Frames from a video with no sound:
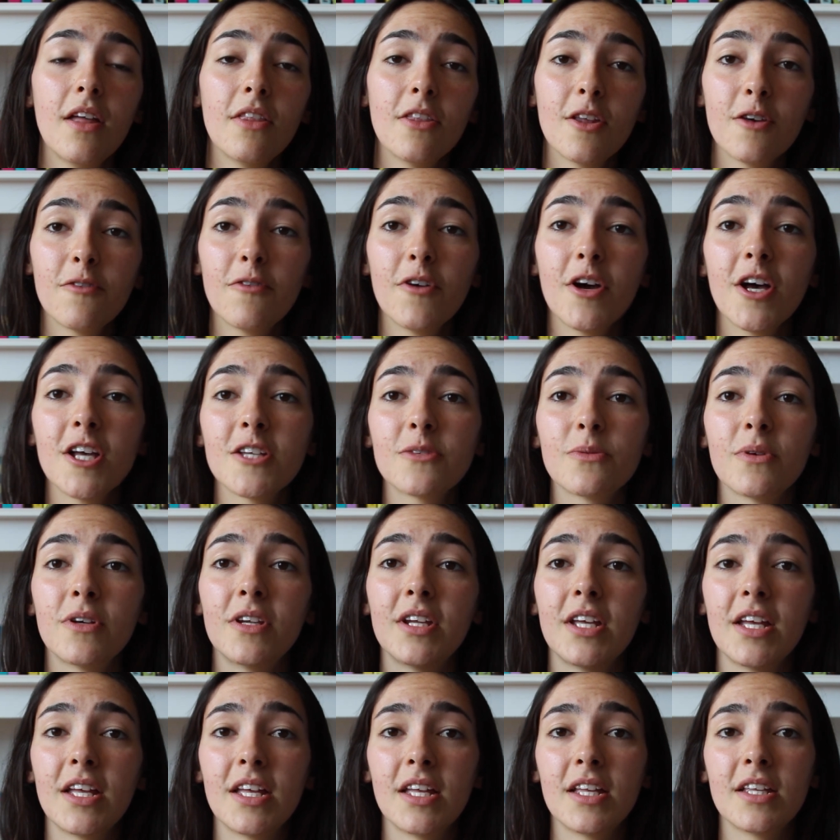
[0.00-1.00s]
The first
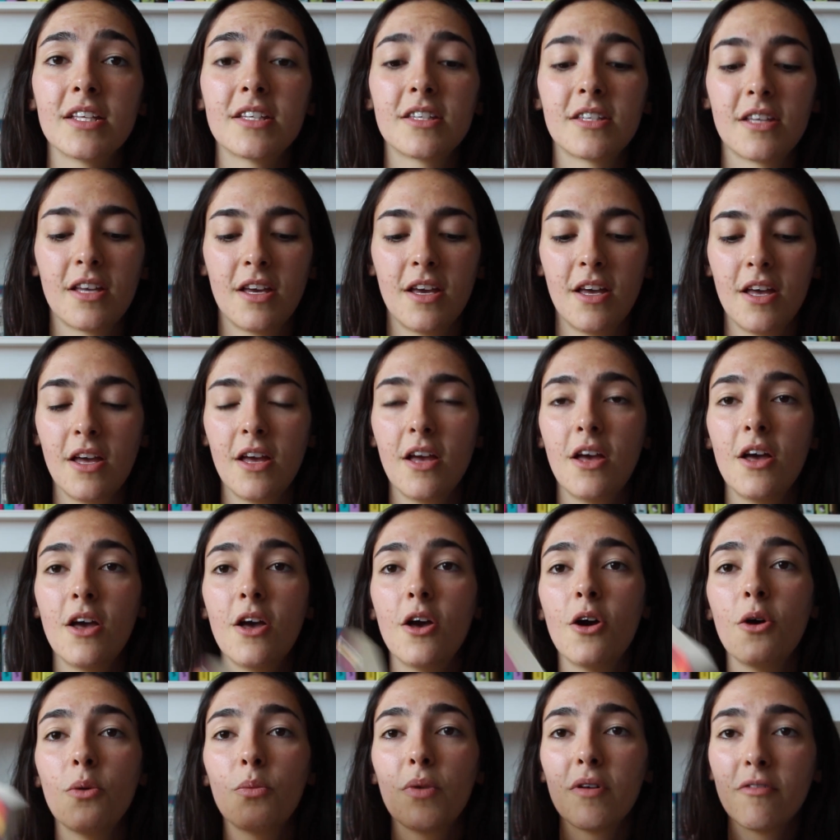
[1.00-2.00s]
one is
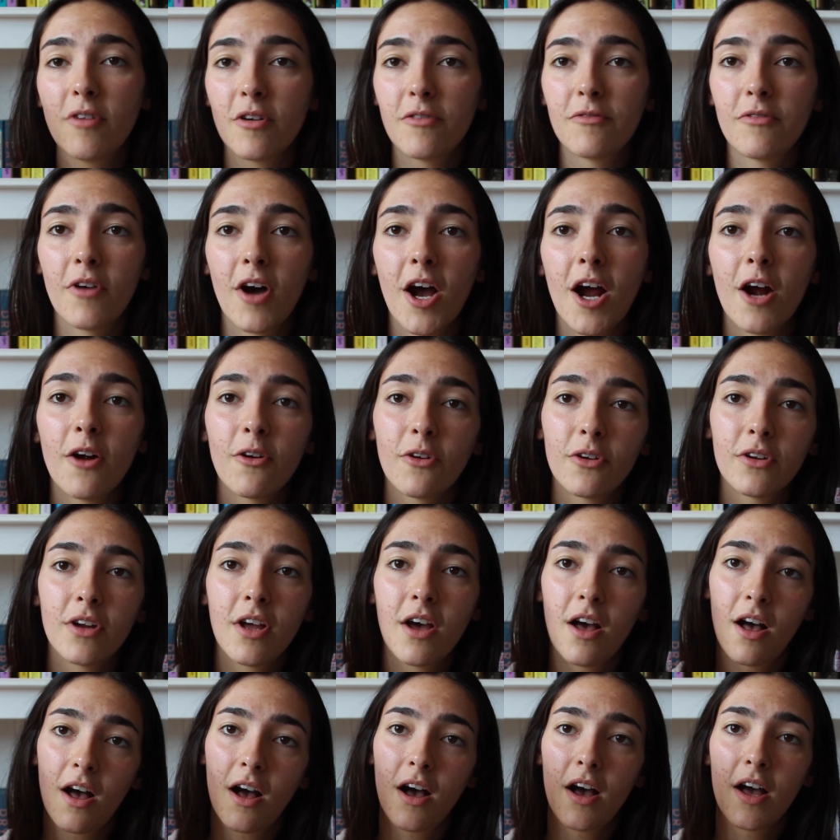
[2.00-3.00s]
With a Fire on
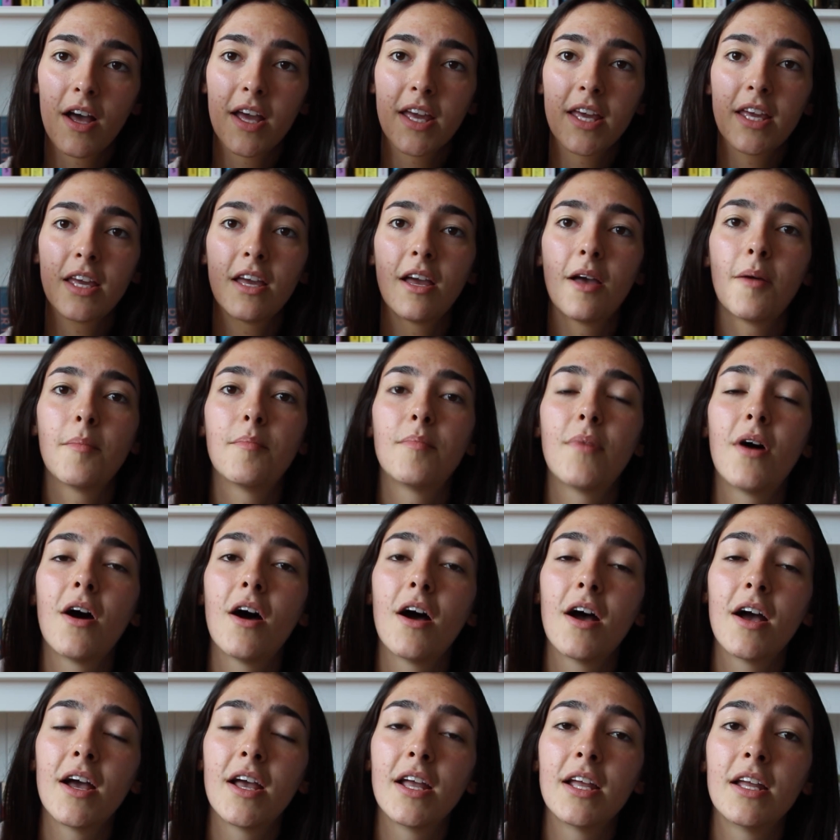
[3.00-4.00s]
High
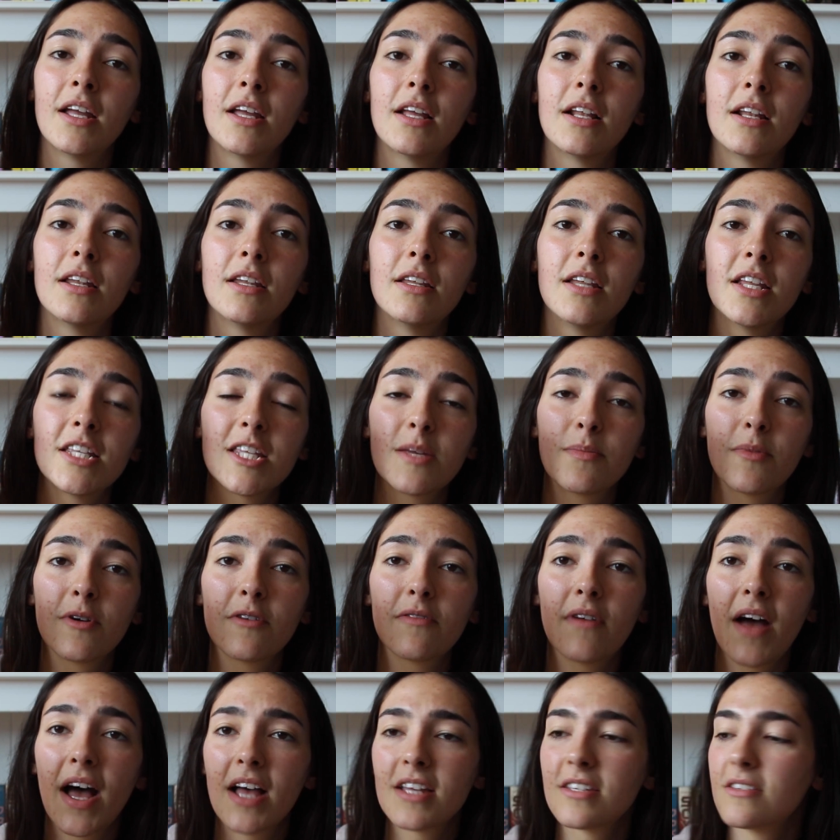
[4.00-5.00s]
by
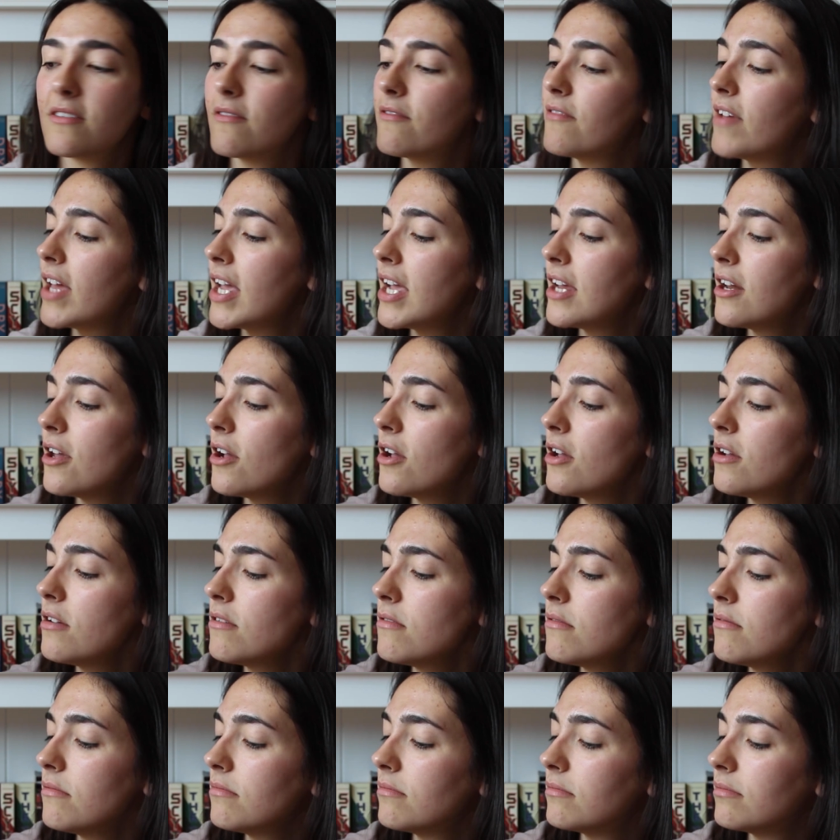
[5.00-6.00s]
Elizabeth
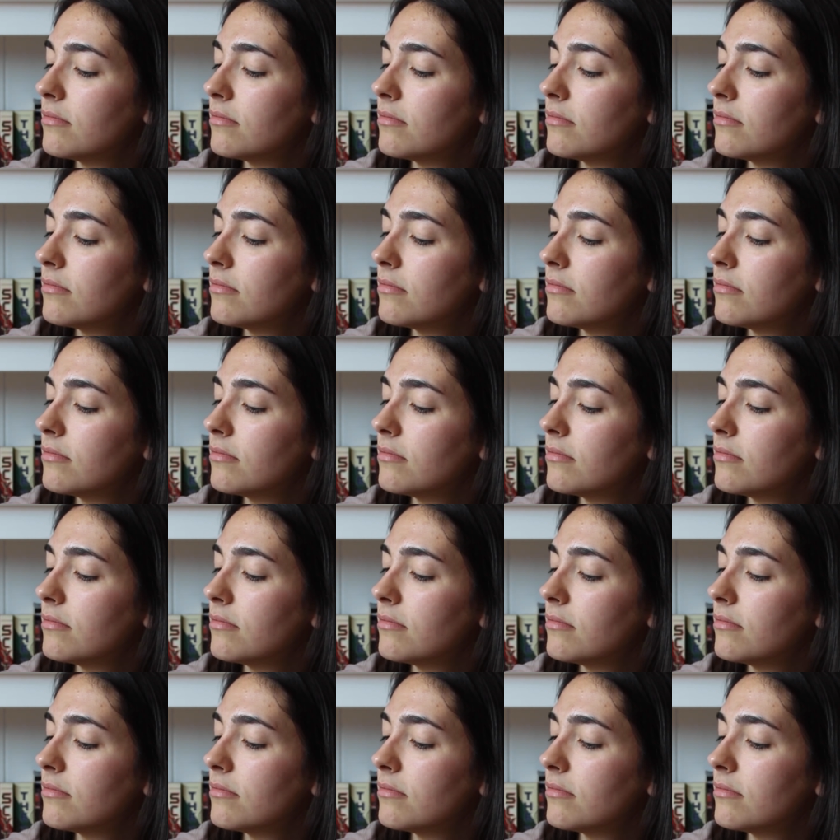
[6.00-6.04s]
Acevedo.